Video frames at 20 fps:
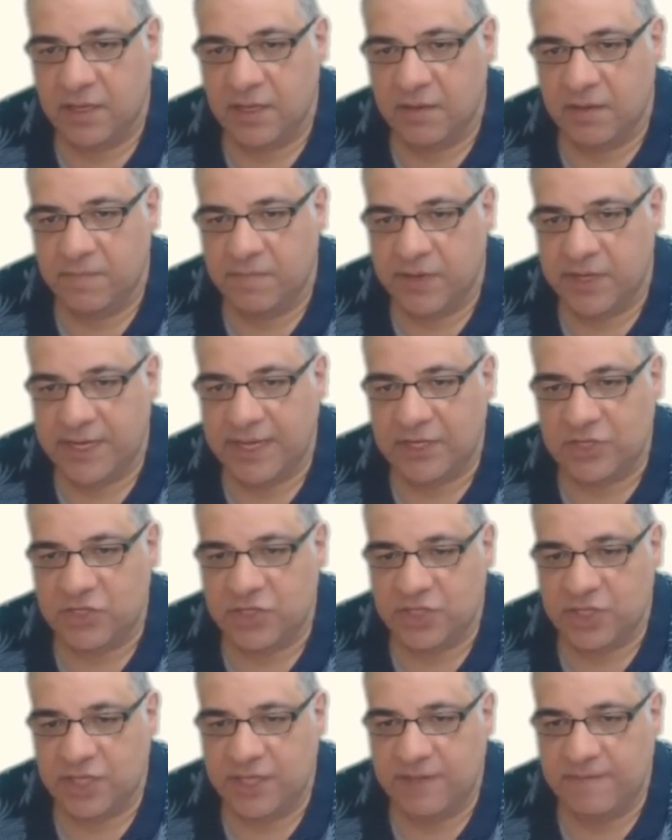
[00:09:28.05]
but
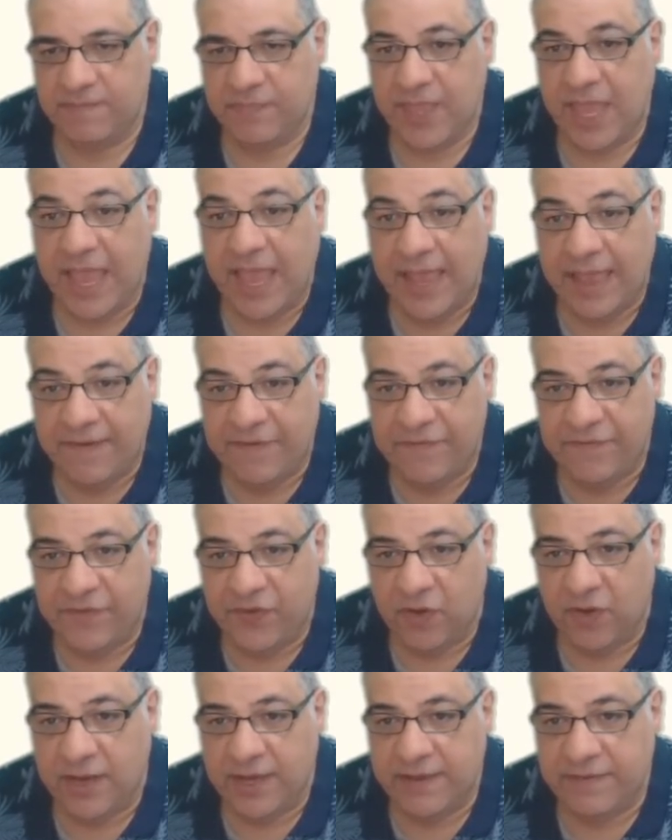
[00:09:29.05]
actually
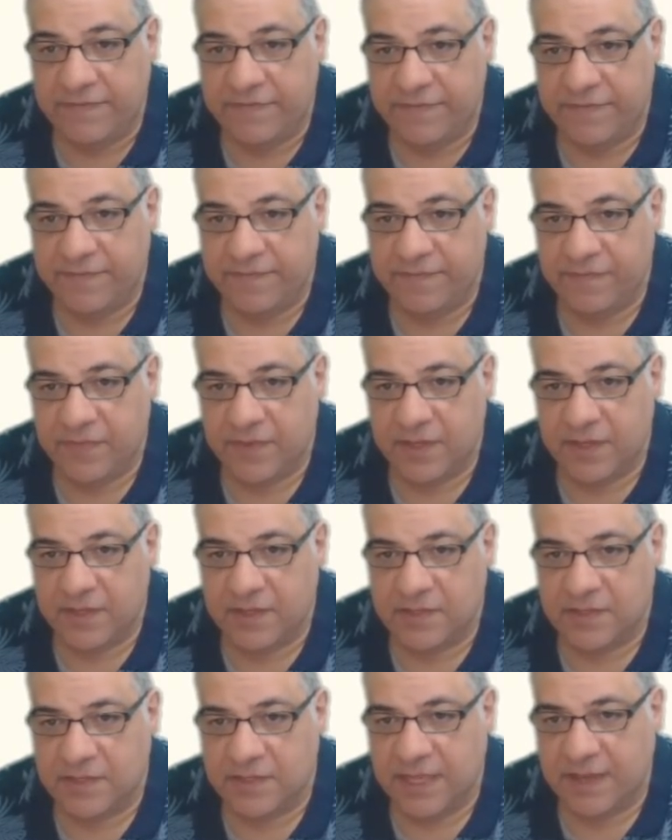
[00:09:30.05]
f5,
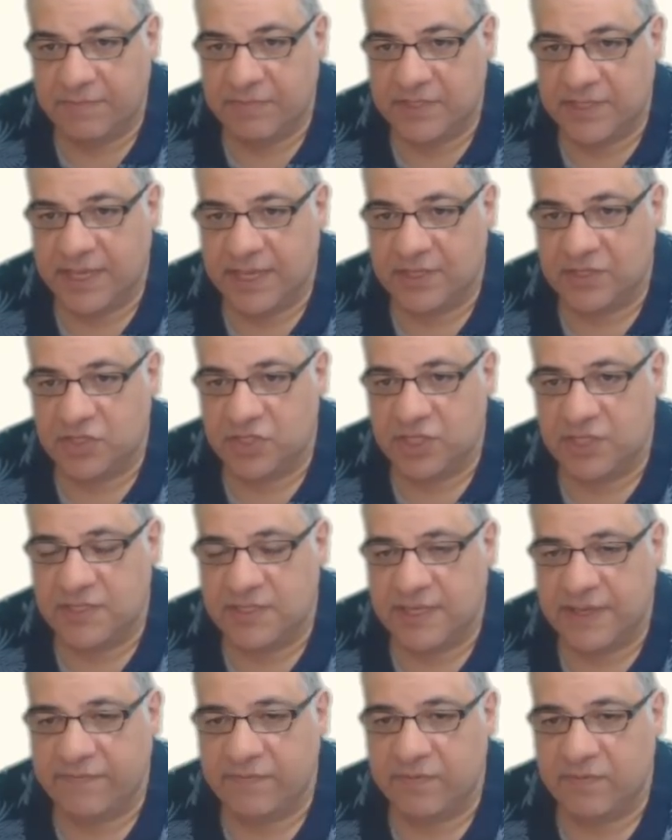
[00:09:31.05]
so that protects
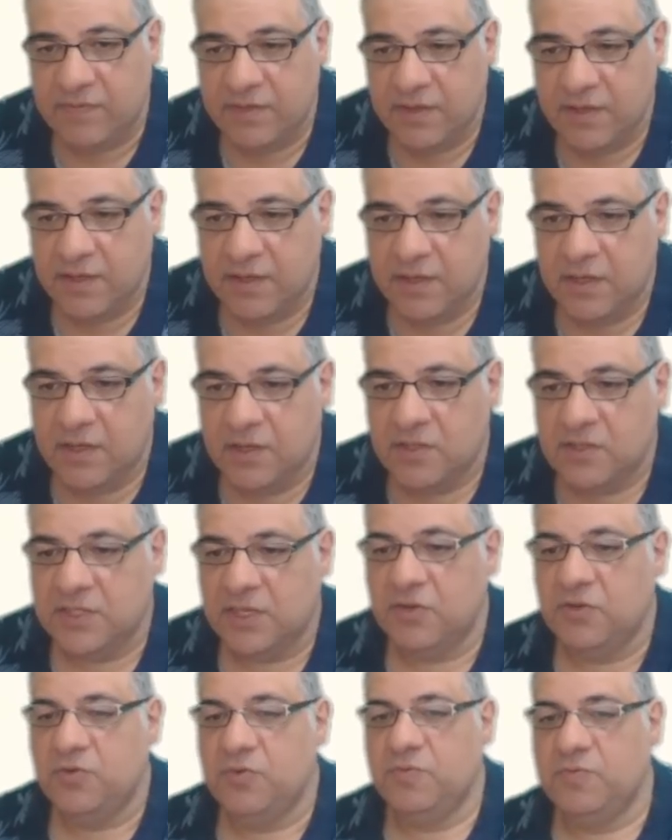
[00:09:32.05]
g7.
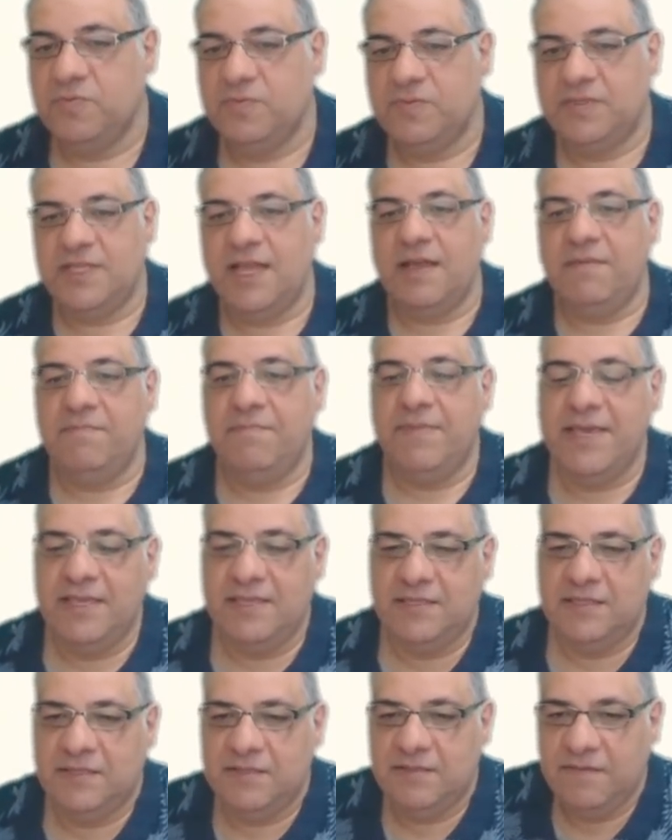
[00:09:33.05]
So that
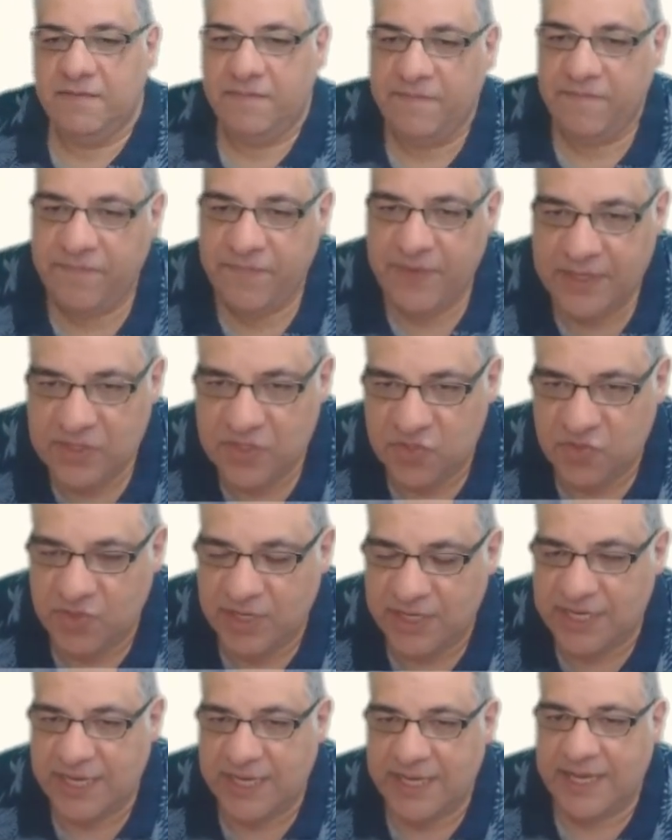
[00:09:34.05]
makes things
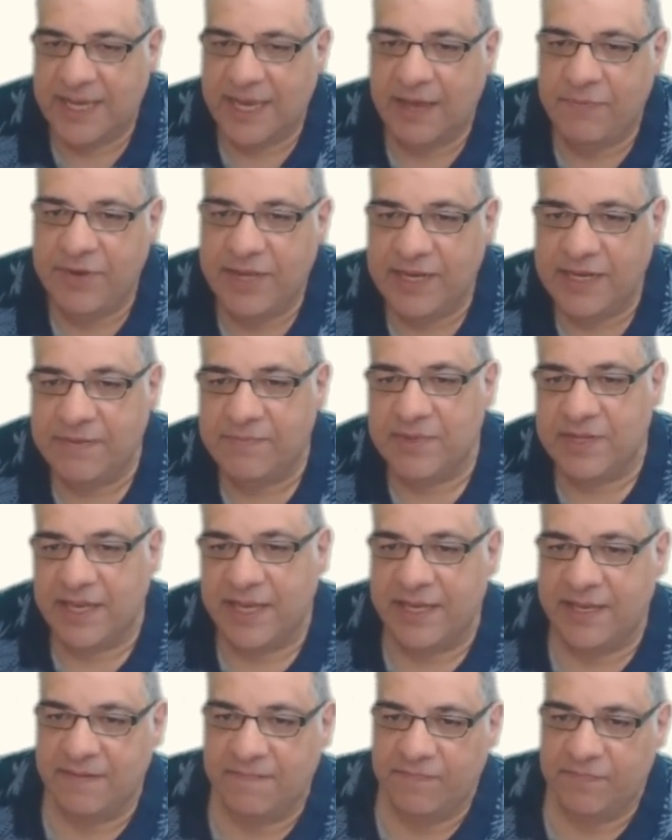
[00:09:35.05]
tricky. Can we
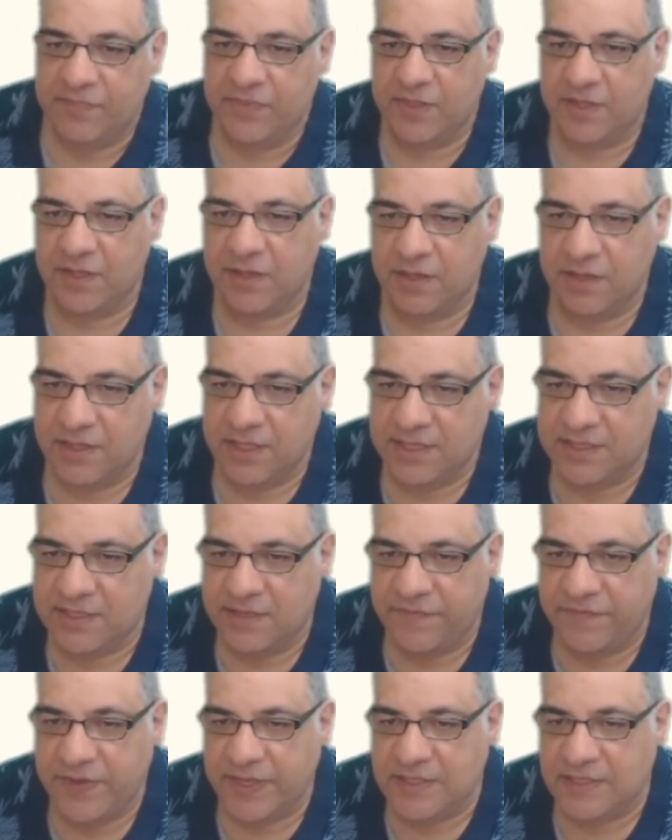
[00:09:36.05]
eliminate this
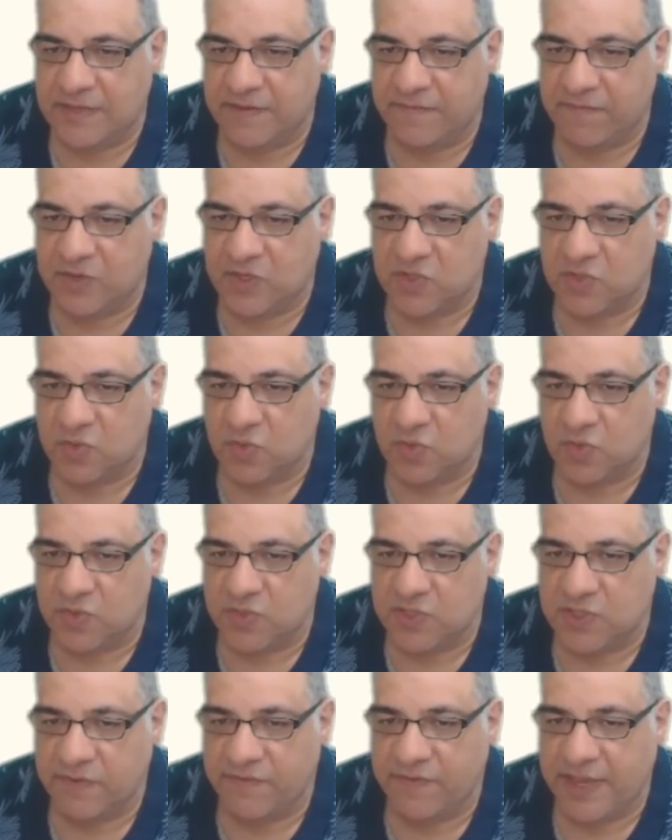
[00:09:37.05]
defensive
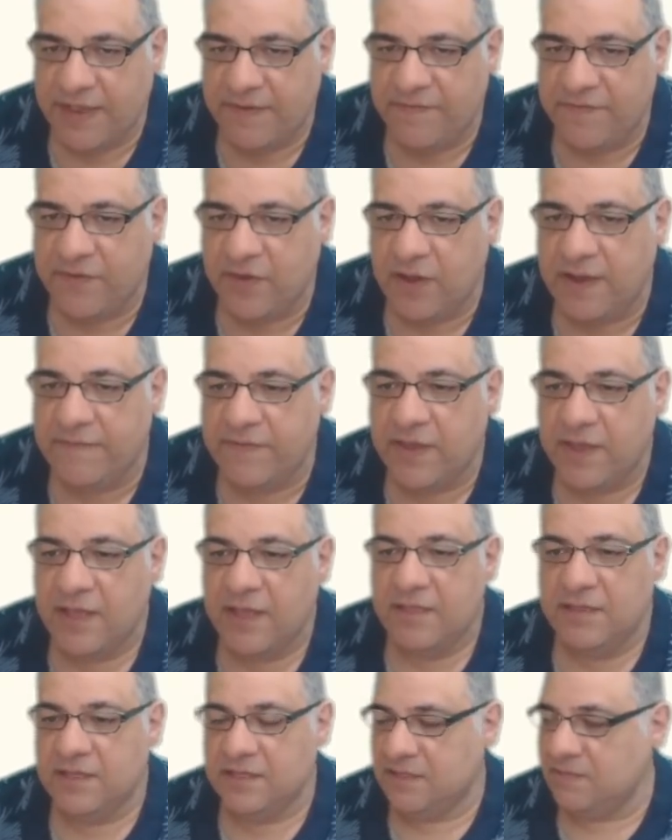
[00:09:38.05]
resource of f5?
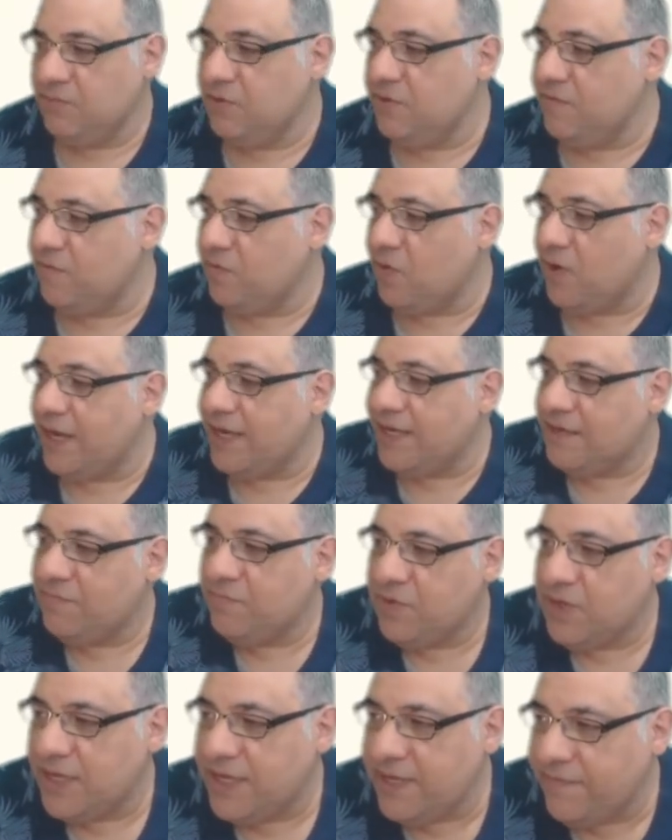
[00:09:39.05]
There's a move white could
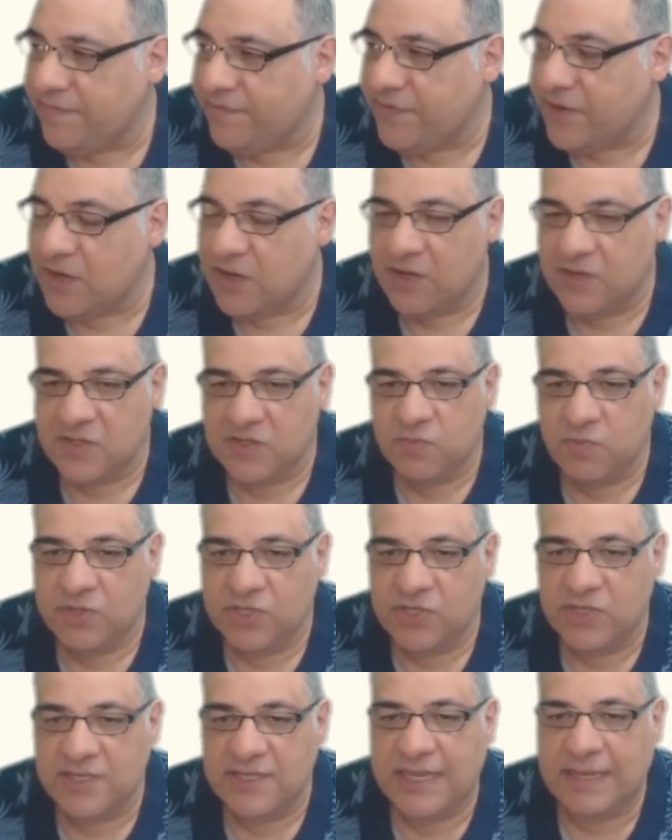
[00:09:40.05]
play first, which
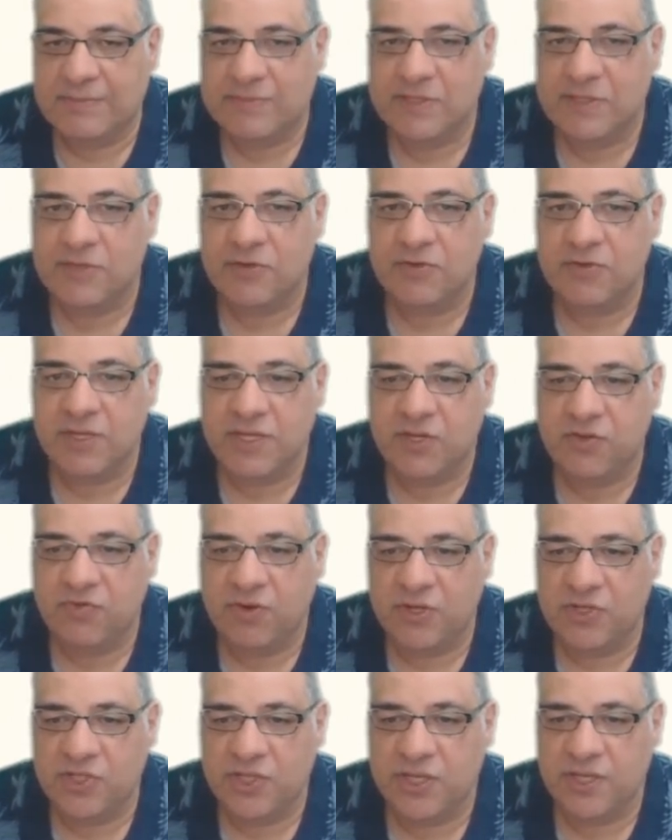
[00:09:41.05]
is absolutely
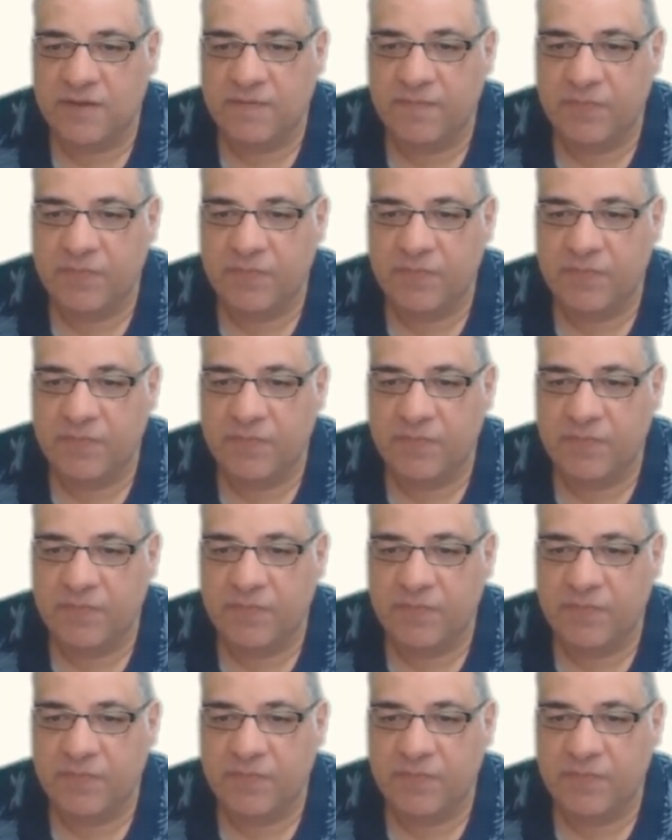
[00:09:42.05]
crushing.